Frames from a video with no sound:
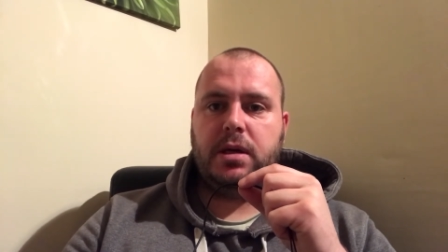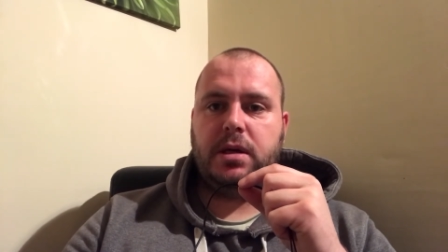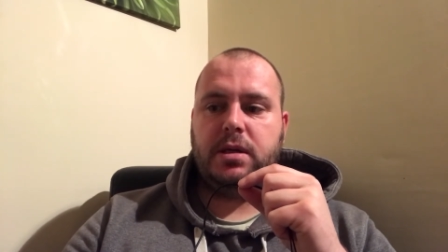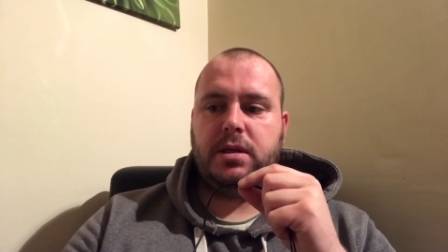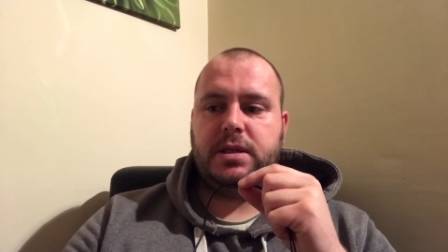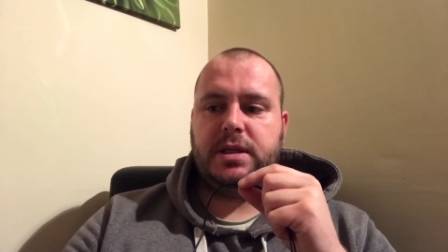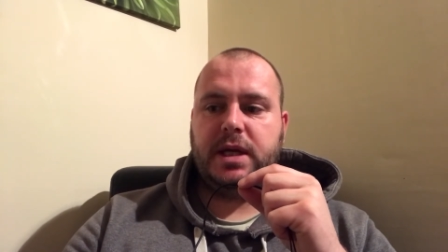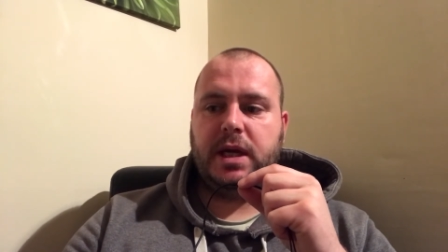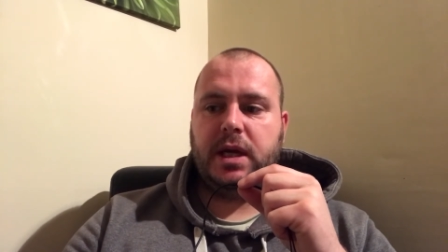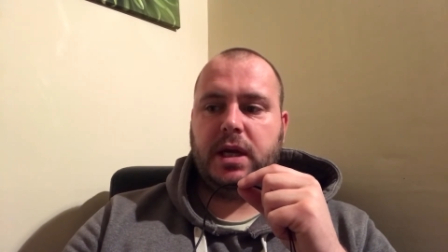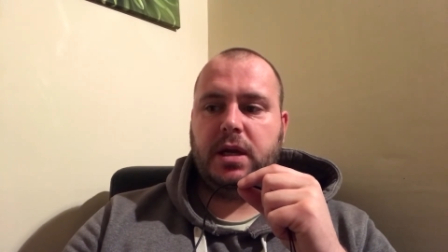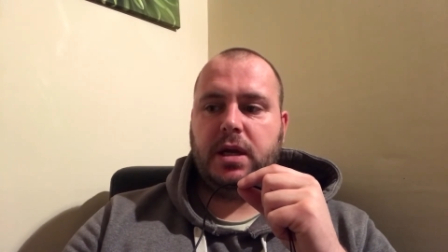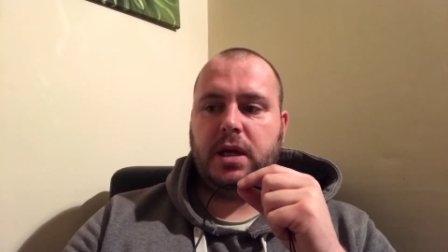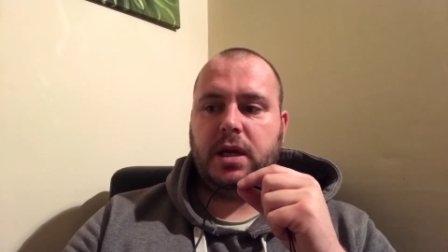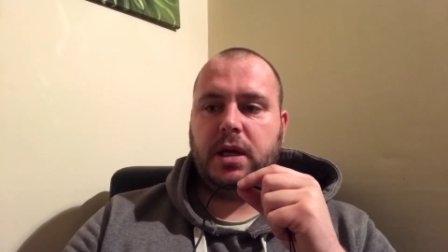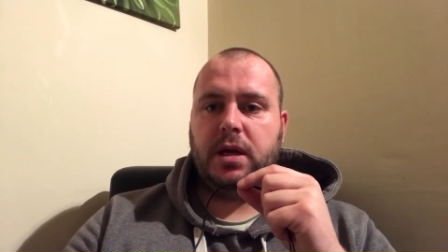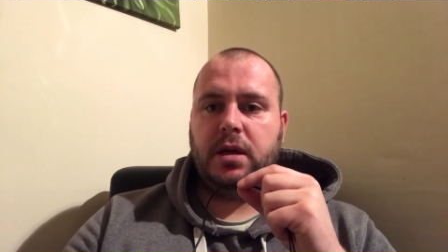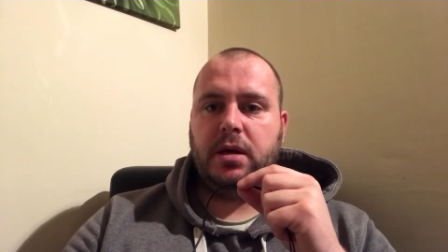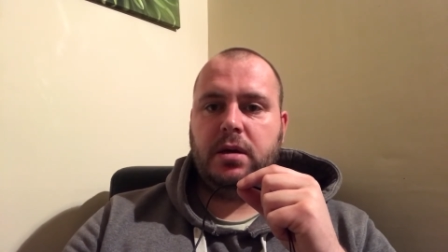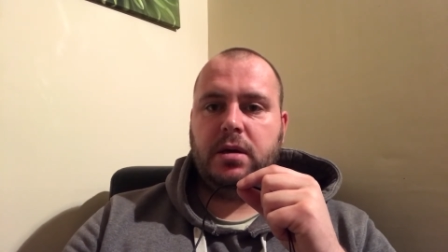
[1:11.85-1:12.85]
tingly,
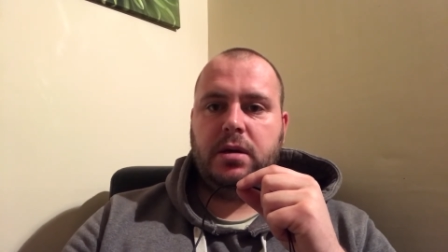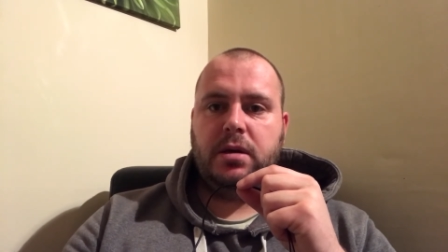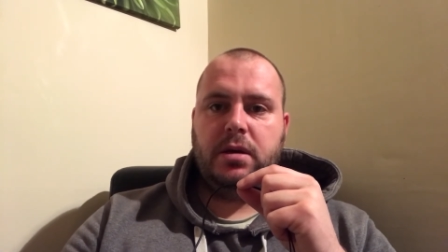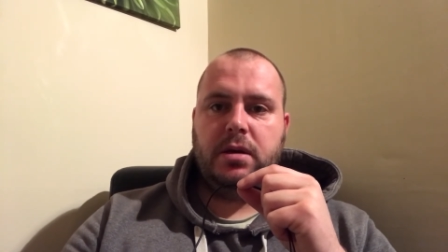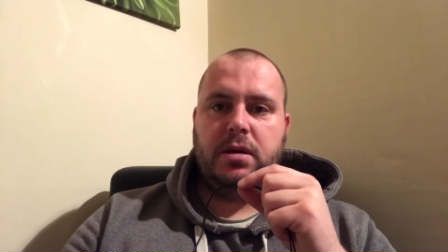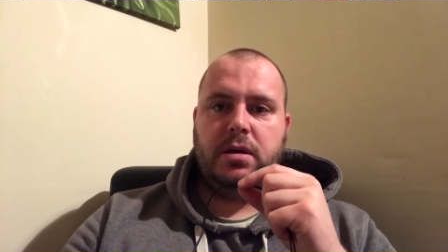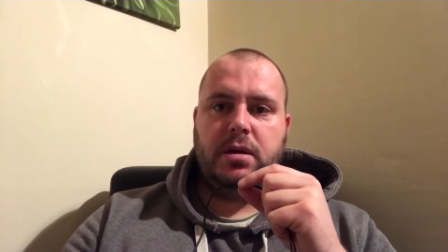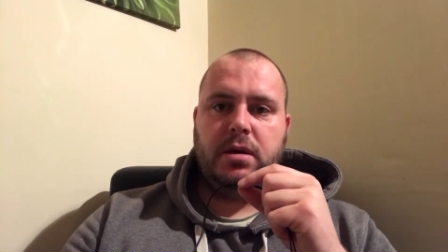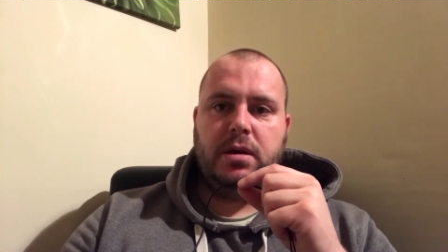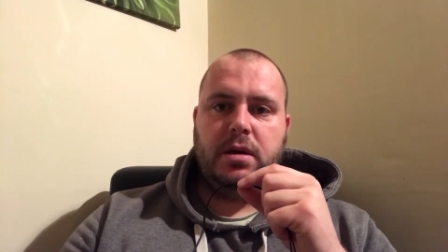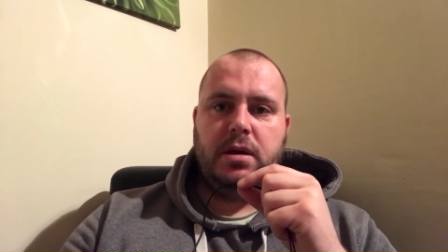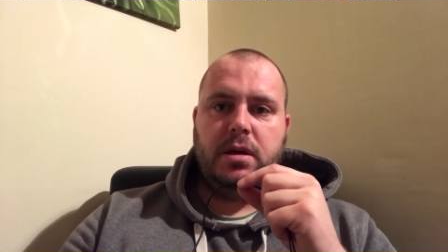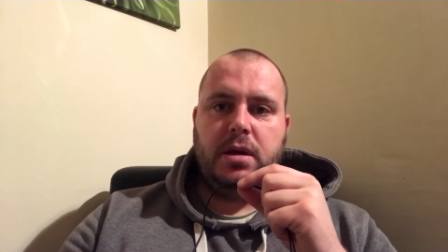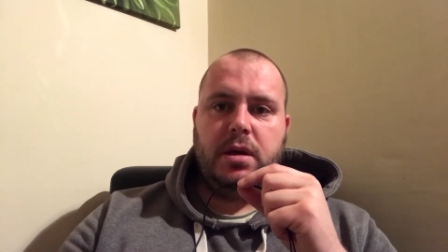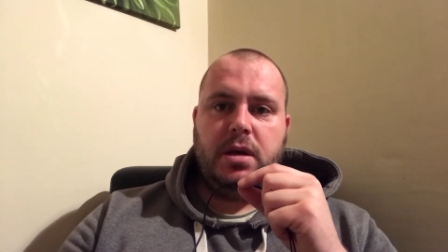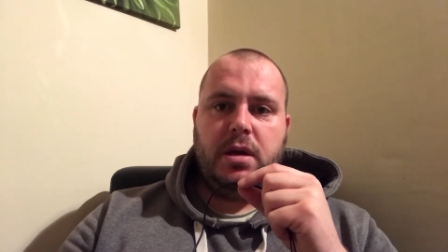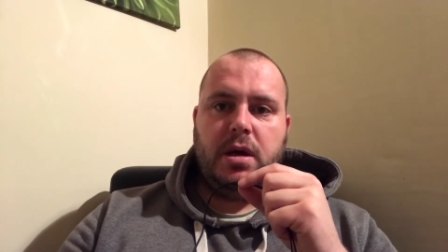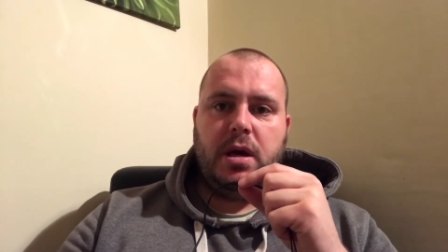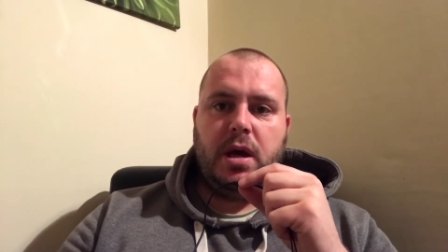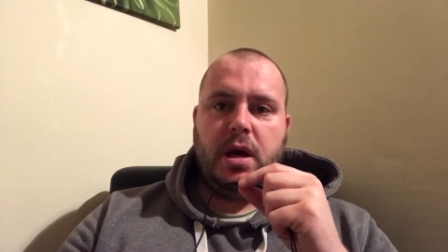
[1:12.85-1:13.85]

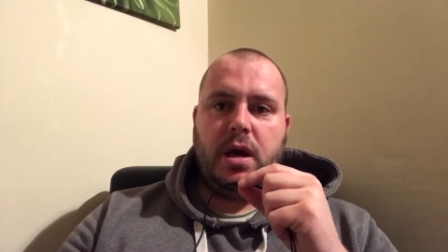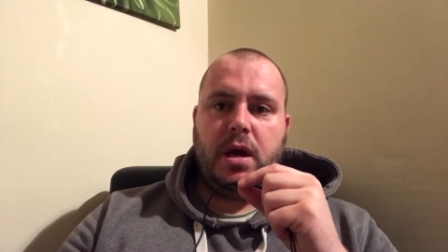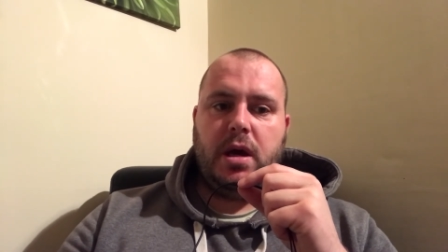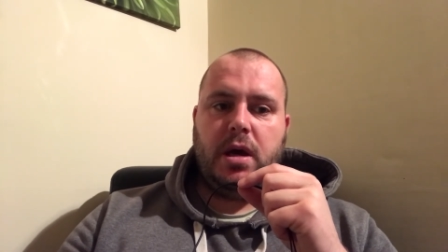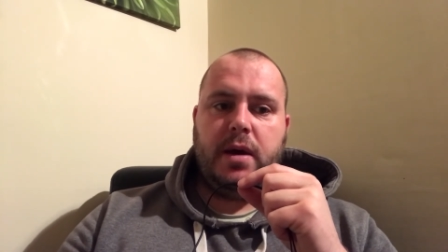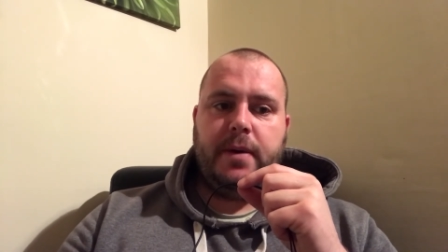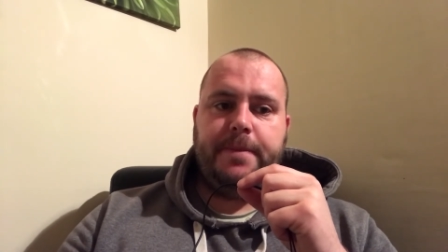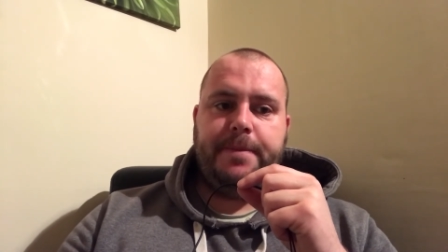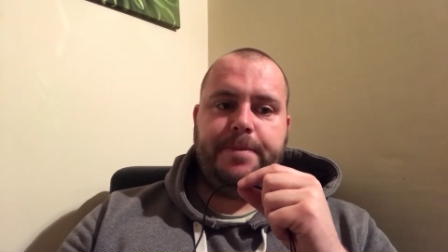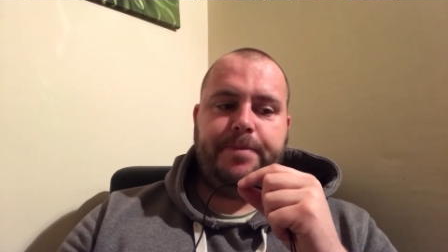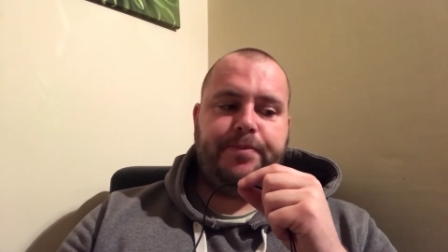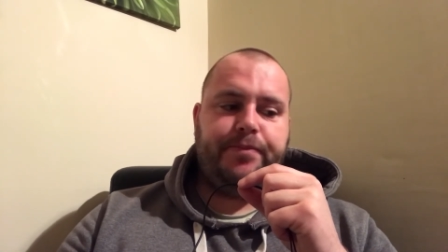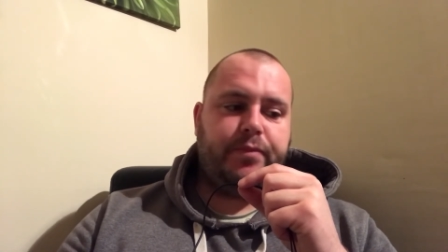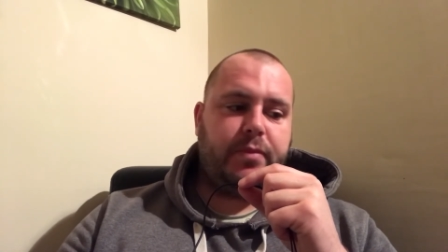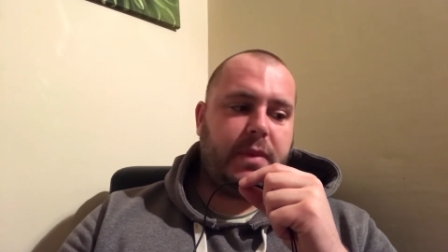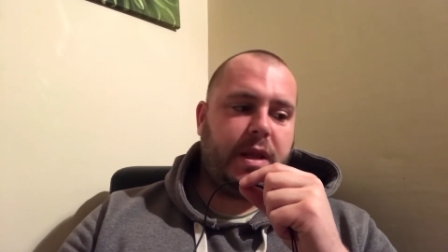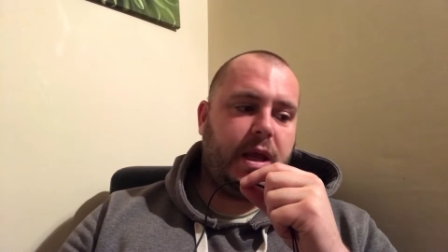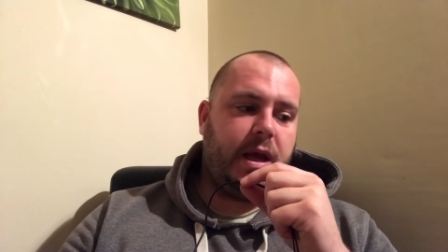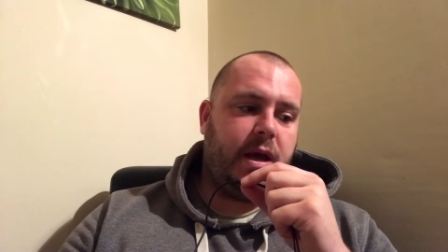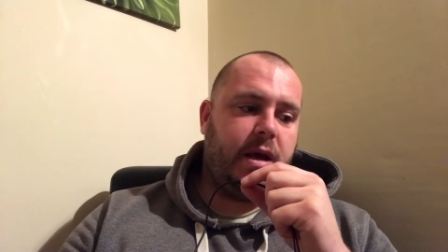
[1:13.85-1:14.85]
and
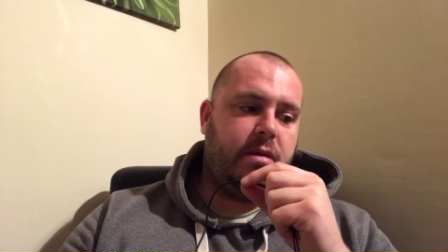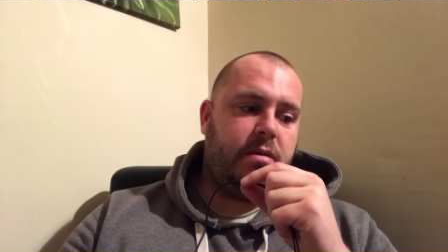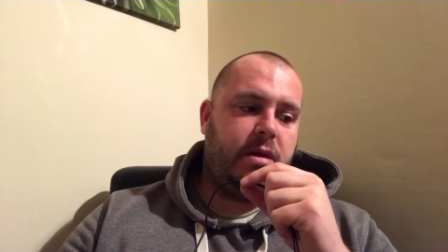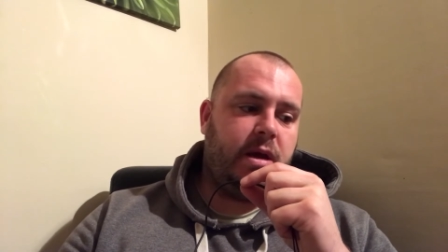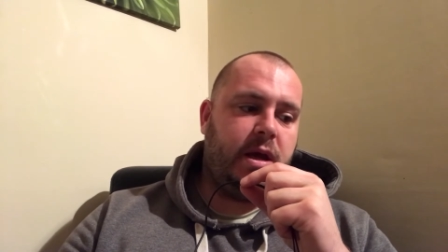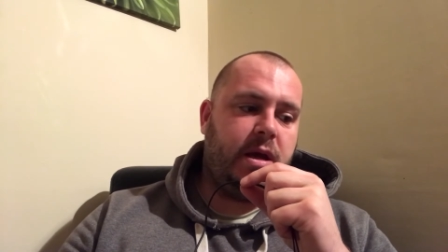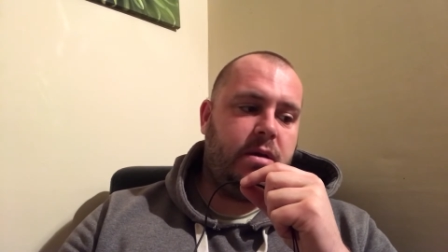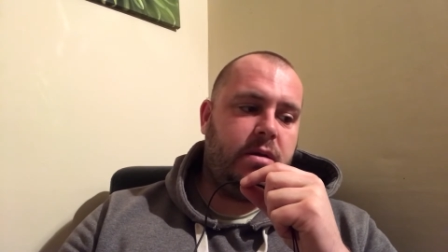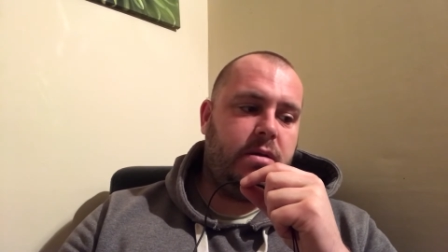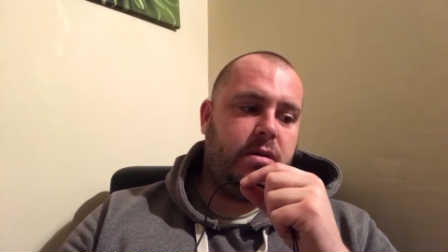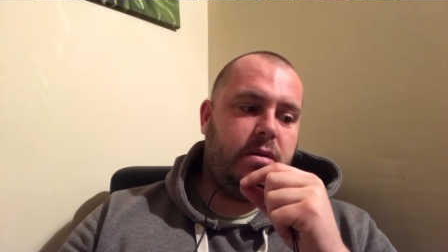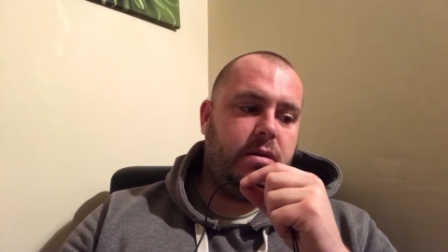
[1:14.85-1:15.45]
then